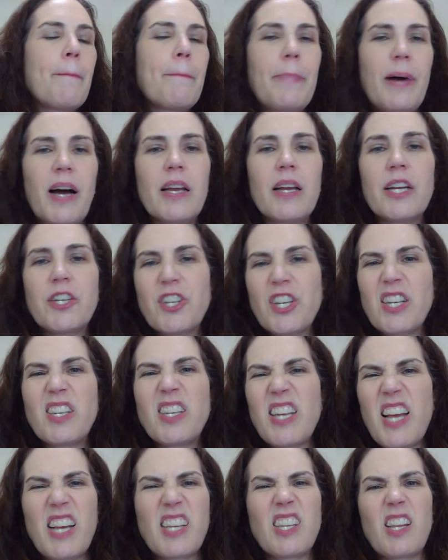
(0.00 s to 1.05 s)
but it
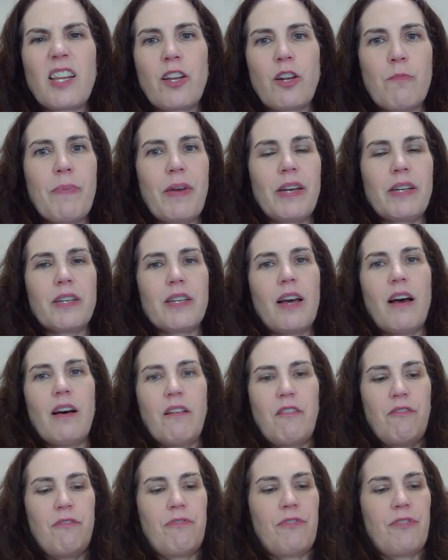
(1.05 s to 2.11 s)
just takes a little bit
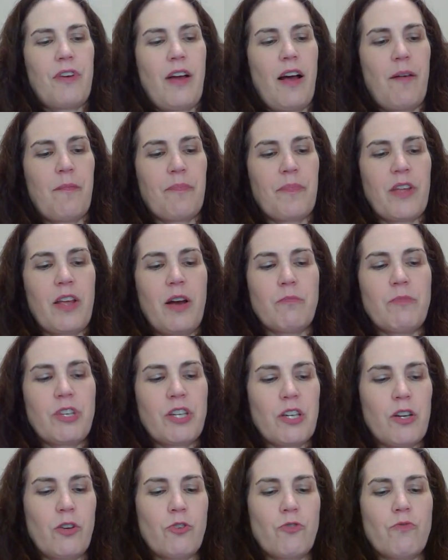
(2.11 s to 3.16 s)
of, I'm
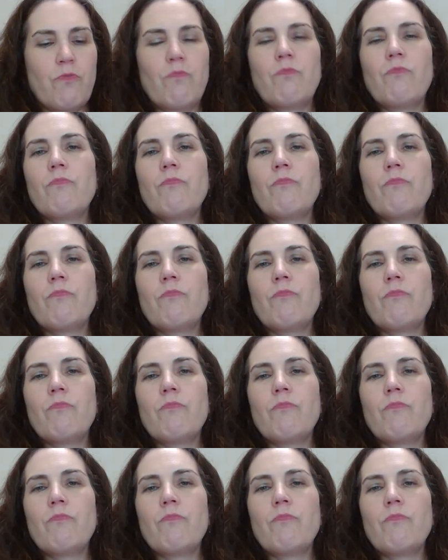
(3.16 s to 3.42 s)
still